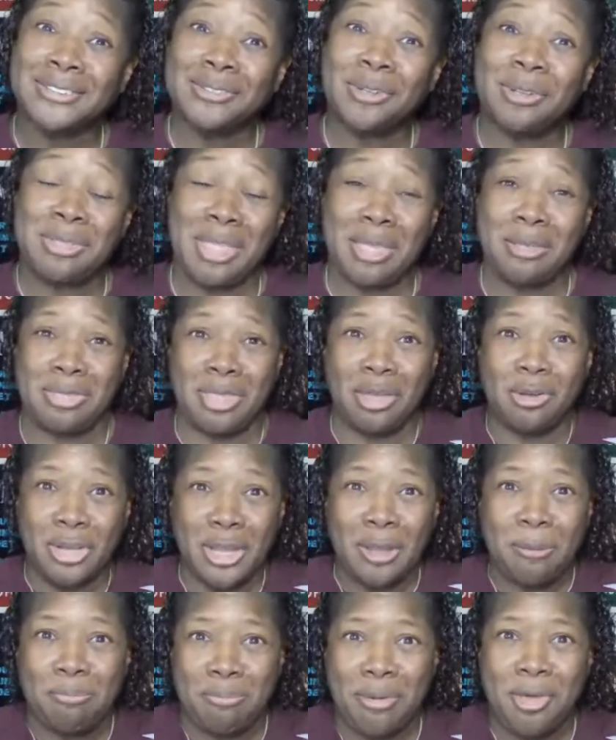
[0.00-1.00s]
So they'll
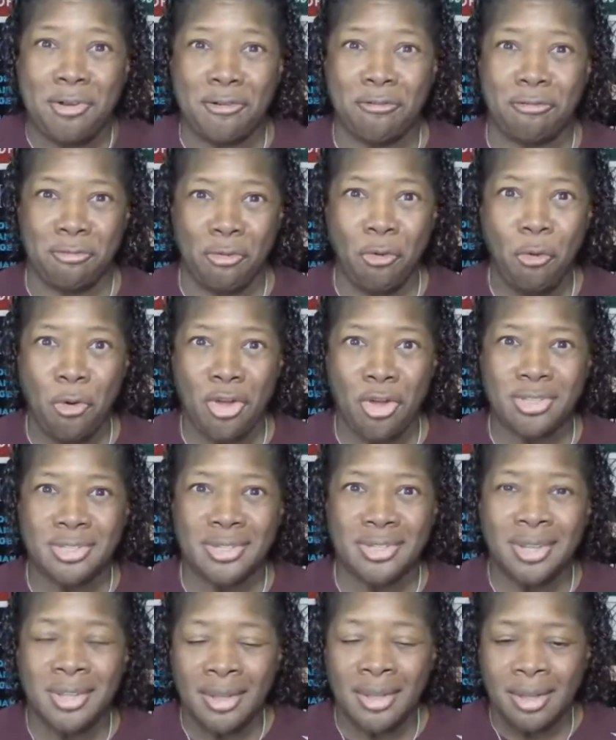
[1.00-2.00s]
get better for it.